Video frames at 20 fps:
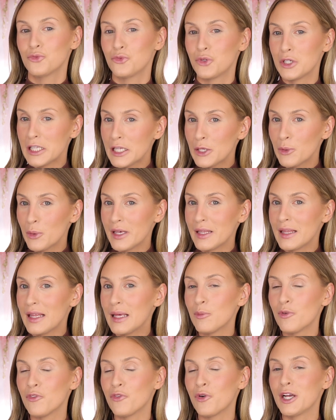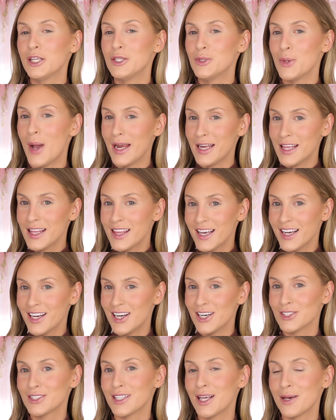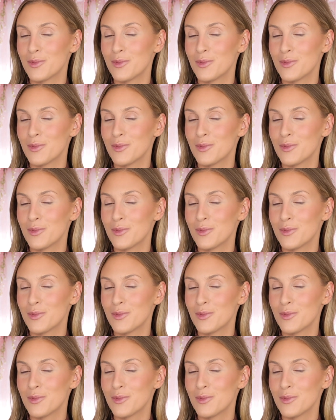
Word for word: Really quickly, before I do anything else,